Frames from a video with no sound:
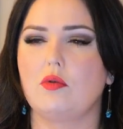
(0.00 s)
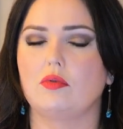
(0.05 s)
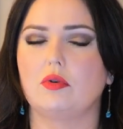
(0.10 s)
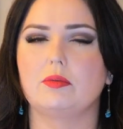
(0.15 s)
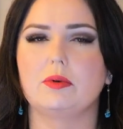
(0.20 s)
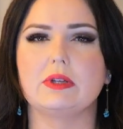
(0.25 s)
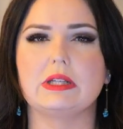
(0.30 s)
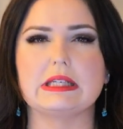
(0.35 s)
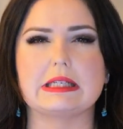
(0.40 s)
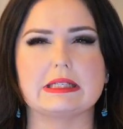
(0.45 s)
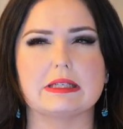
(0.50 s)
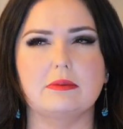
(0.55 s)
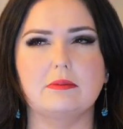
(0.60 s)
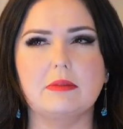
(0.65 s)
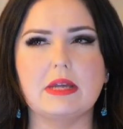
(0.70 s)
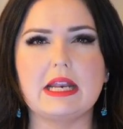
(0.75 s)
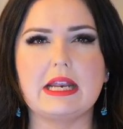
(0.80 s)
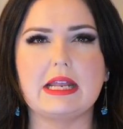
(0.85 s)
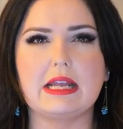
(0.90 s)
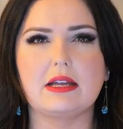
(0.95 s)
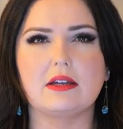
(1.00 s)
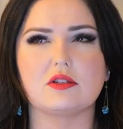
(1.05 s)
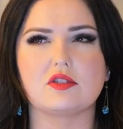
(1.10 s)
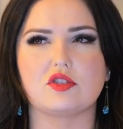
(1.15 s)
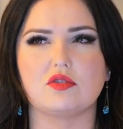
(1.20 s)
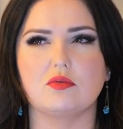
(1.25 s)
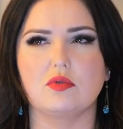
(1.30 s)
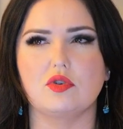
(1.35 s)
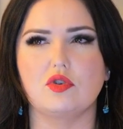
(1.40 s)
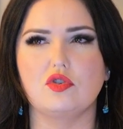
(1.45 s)
we're really committing
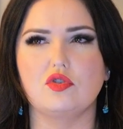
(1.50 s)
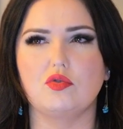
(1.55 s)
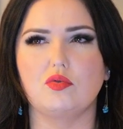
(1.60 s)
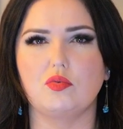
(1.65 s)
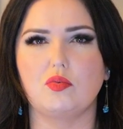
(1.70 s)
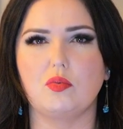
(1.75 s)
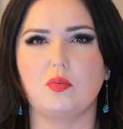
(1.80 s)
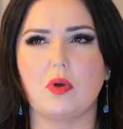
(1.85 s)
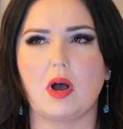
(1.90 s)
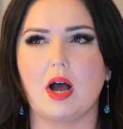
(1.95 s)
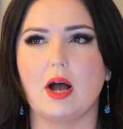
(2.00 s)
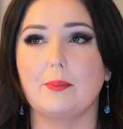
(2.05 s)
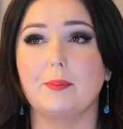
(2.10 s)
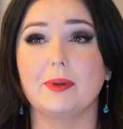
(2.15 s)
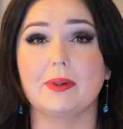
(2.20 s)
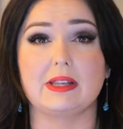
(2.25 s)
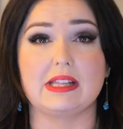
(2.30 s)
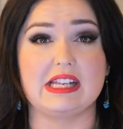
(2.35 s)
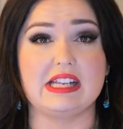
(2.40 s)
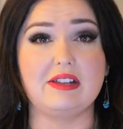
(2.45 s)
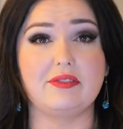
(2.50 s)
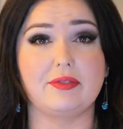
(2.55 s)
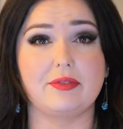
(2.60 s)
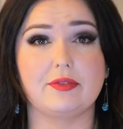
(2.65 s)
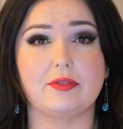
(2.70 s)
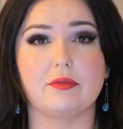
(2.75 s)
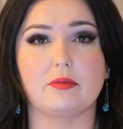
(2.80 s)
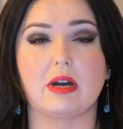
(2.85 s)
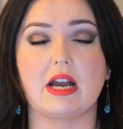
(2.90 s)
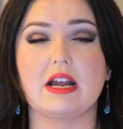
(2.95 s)
to a new
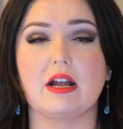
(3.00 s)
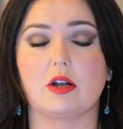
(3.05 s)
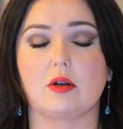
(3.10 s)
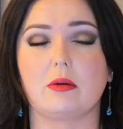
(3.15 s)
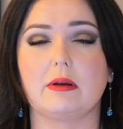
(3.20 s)
belief, right?